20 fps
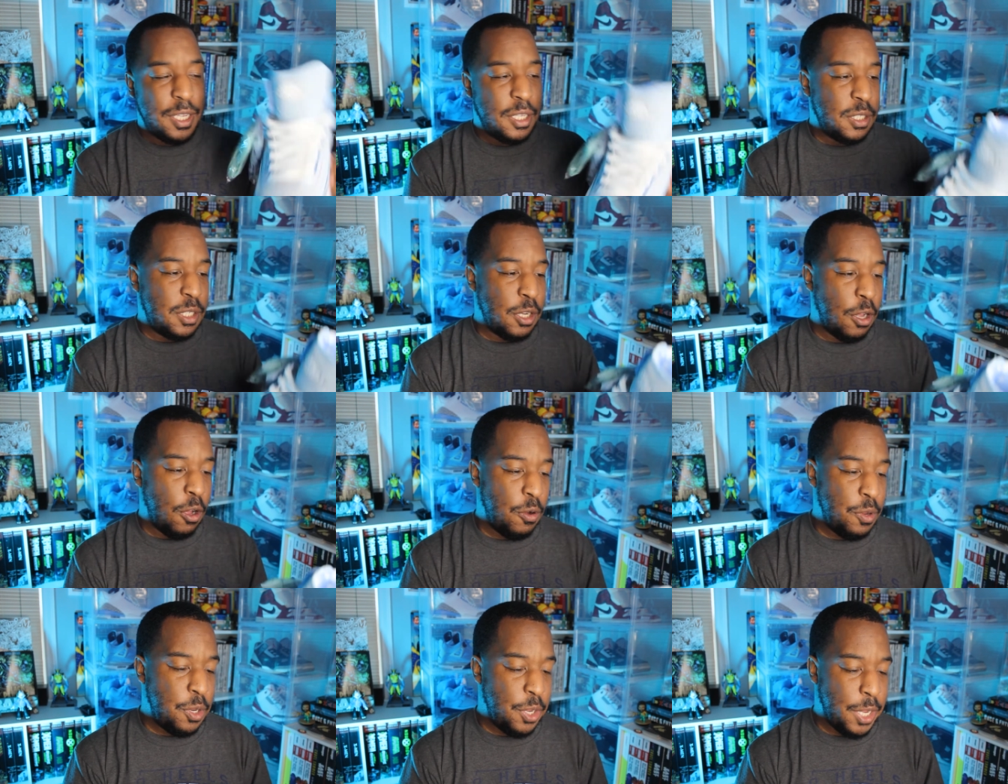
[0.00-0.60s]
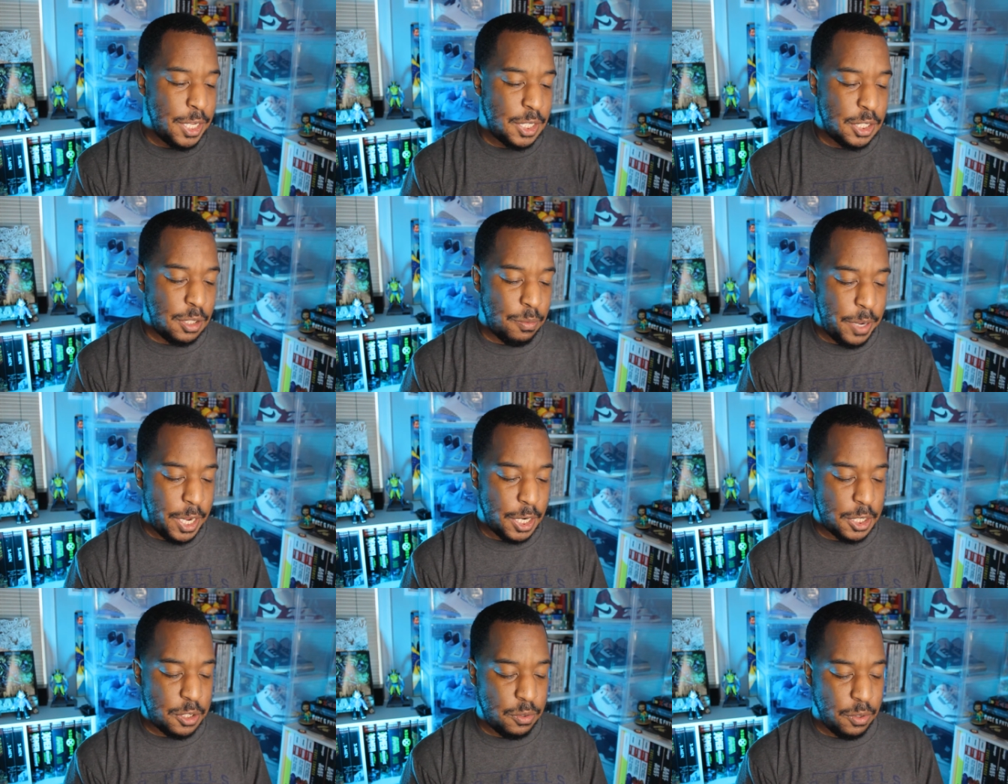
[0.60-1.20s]
So you get some
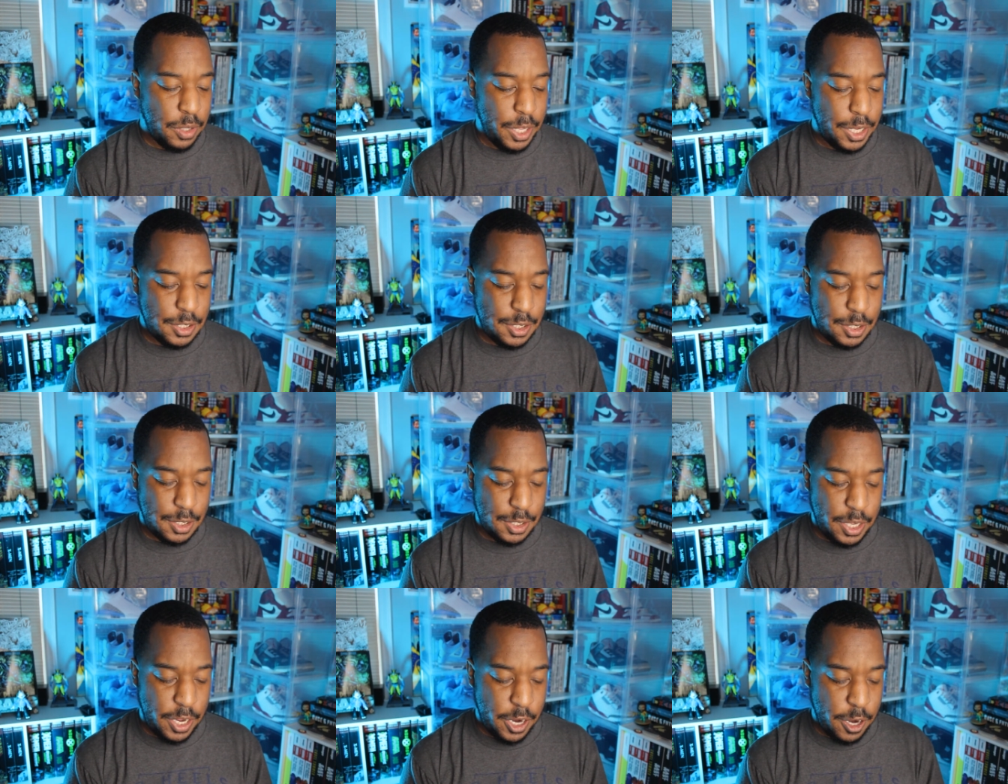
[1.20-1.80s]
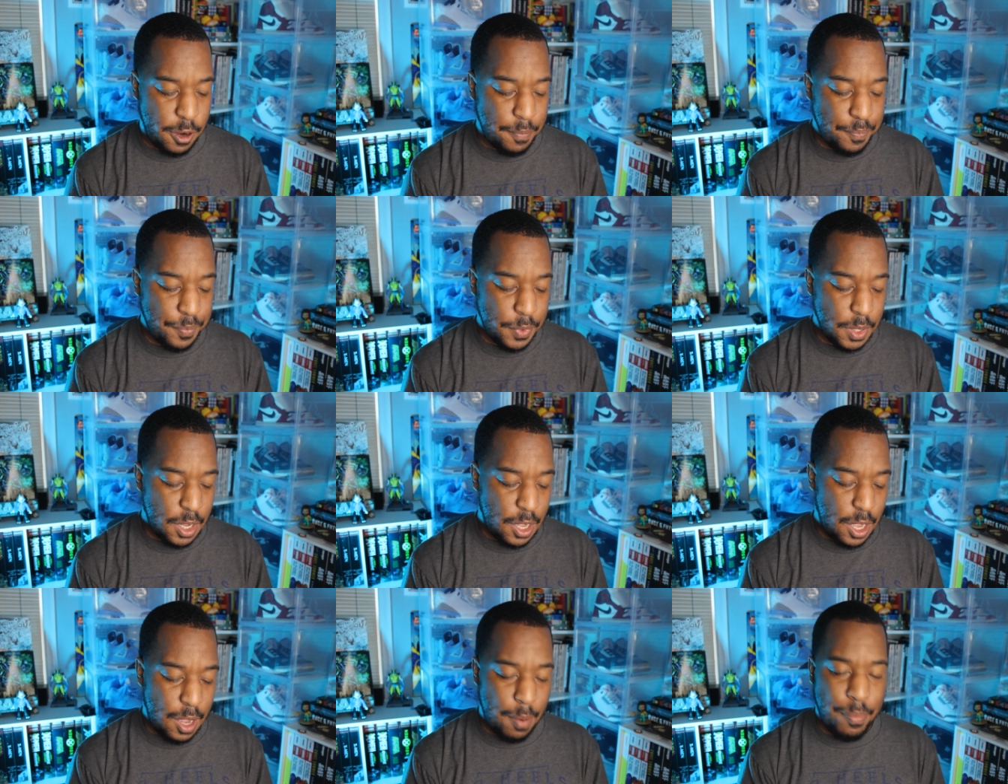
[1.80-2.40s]
extra laces there.
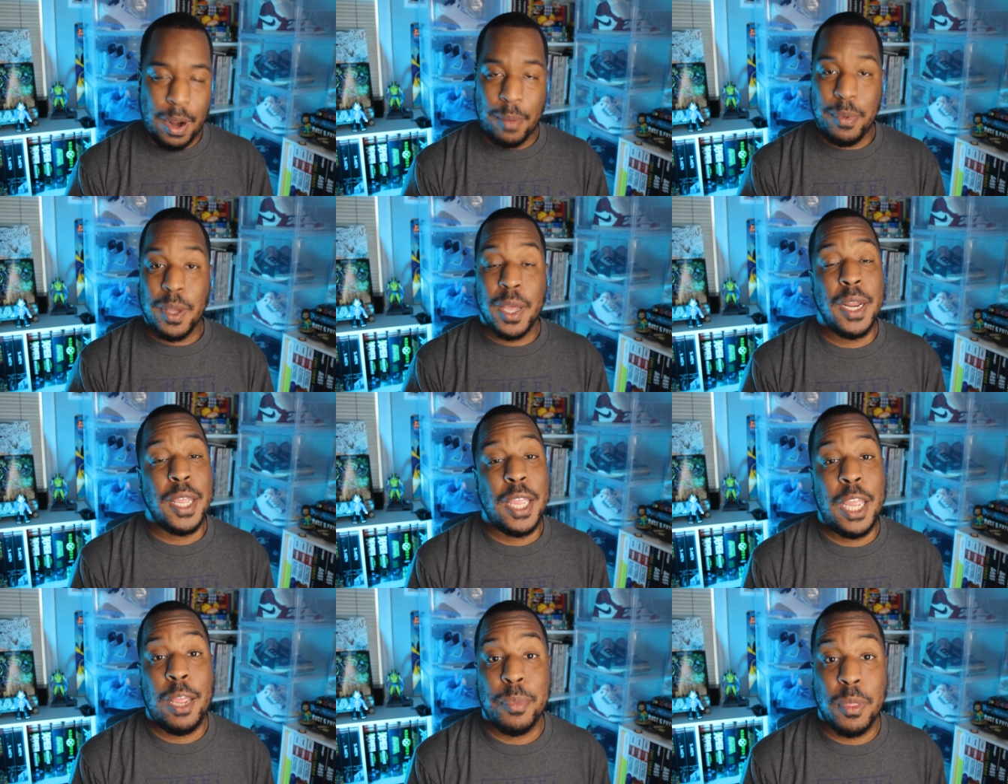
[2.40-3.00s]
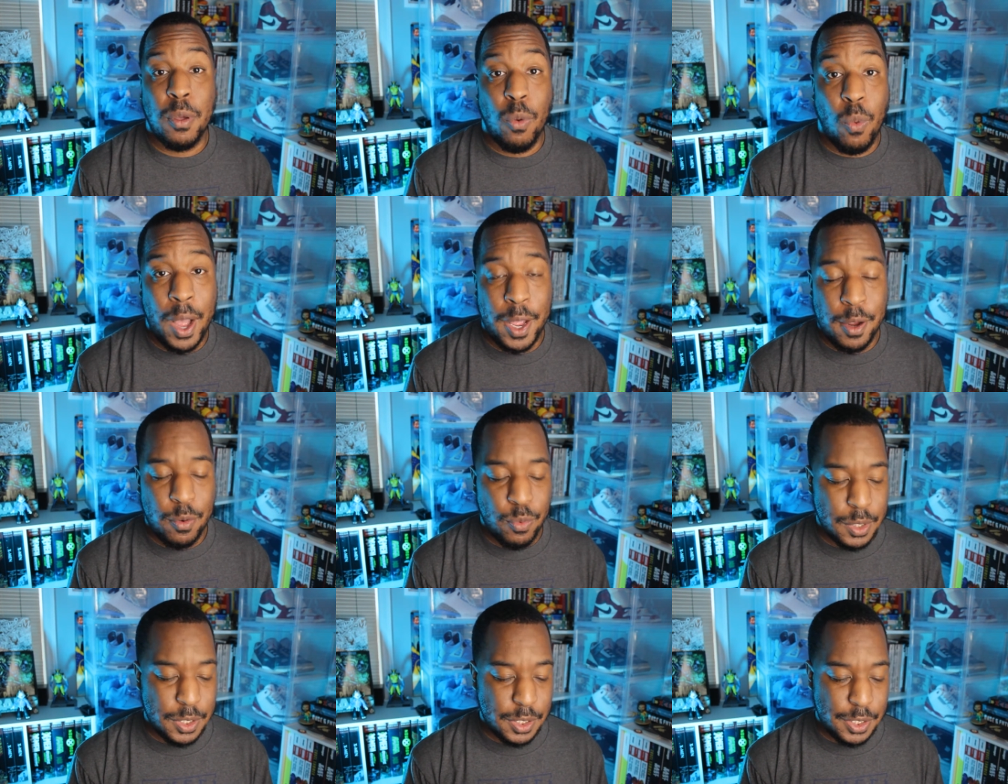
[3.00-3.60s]
I'm probably going to keep the
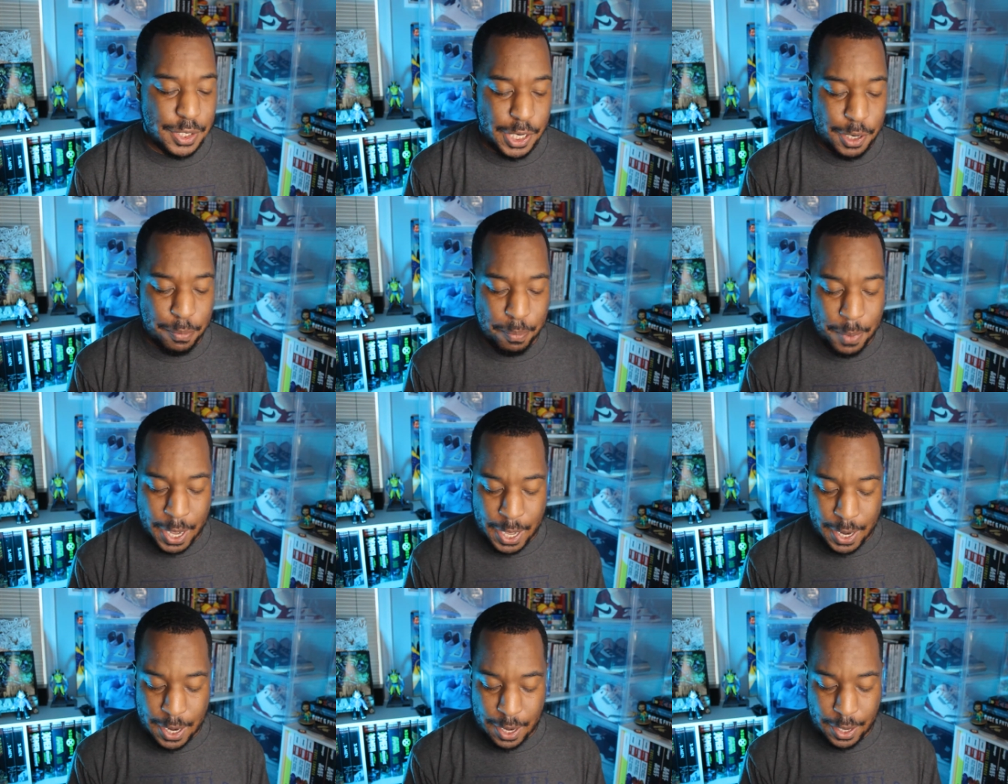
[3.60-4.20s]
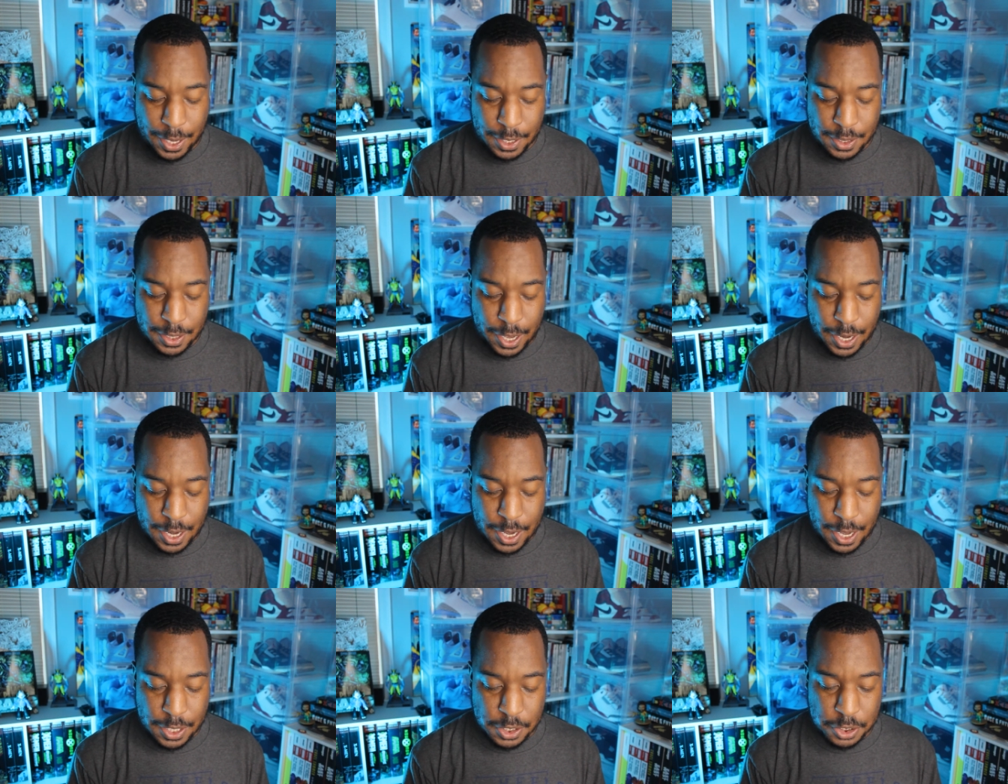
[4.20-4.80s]
white ones in mind. I like
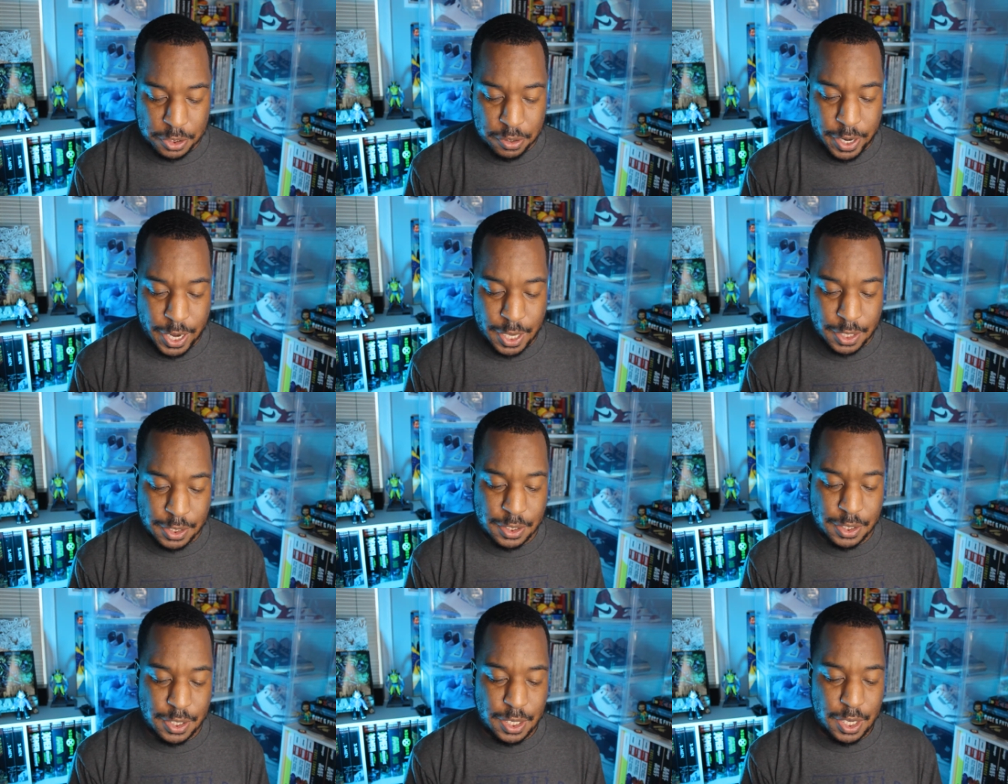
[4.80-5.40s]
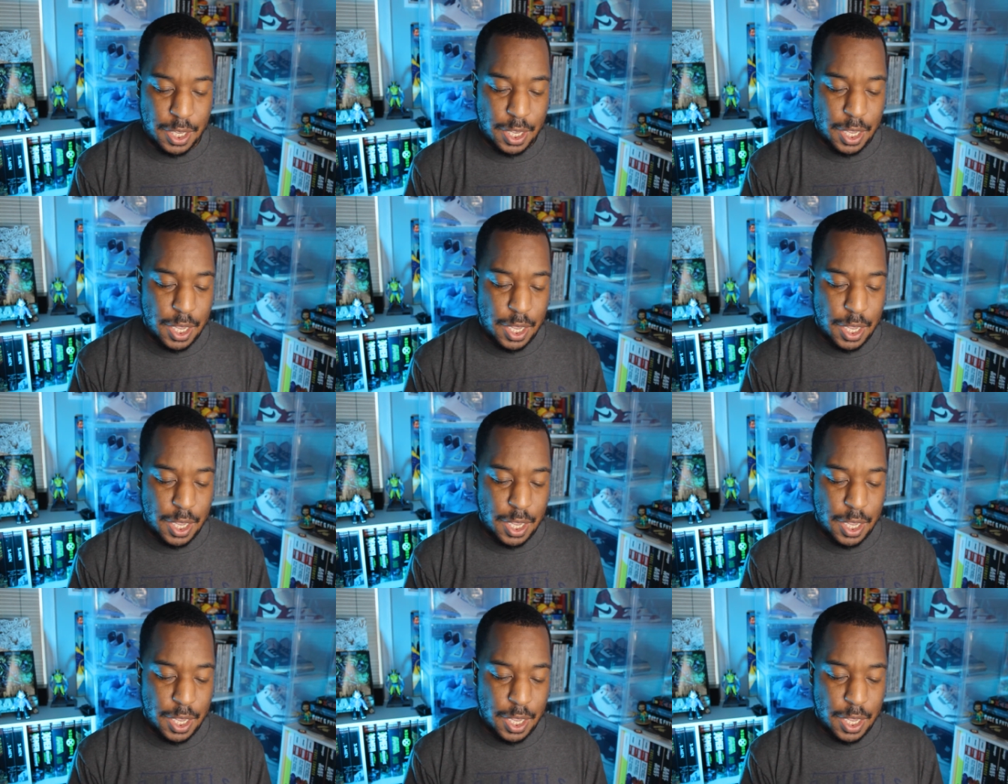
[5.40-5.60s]
that contrast.